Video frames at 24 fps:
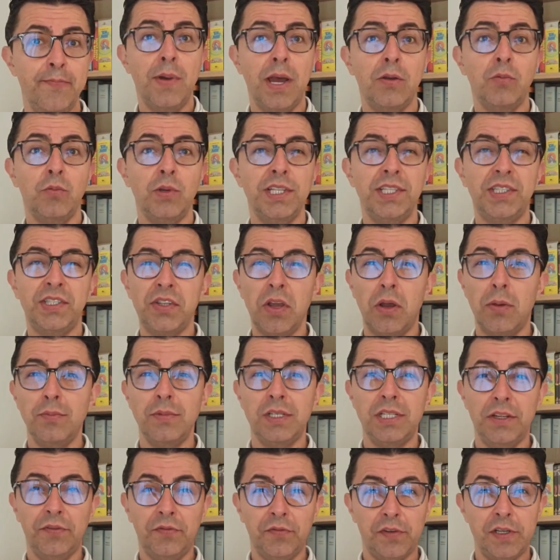but with some
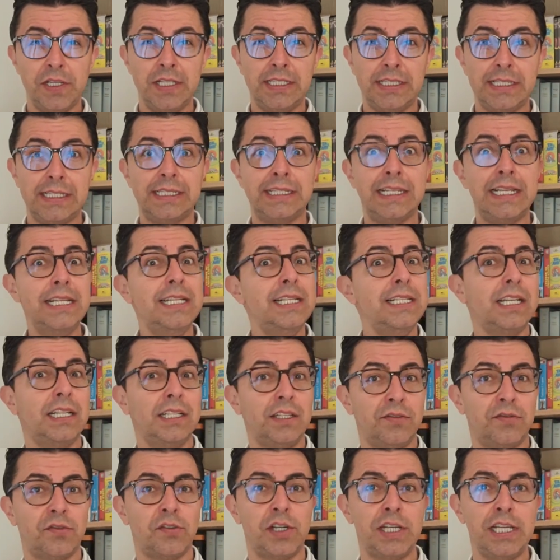differences in
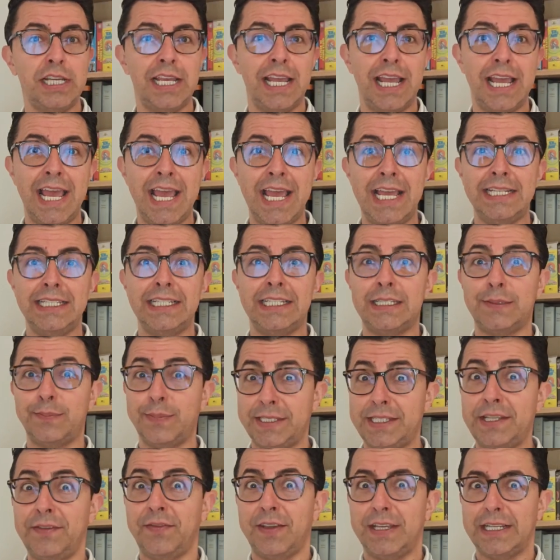delivery and
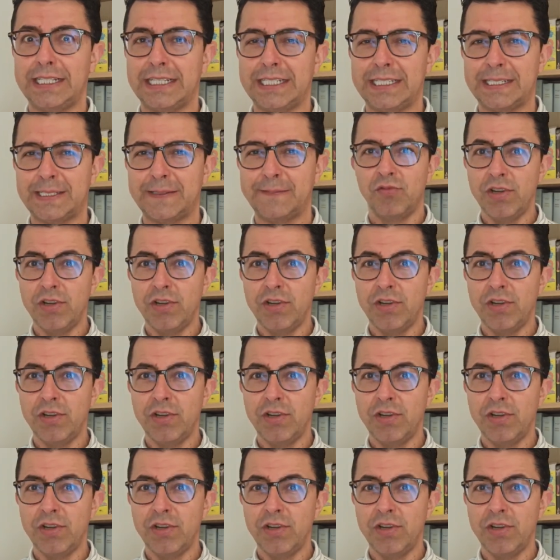specifics.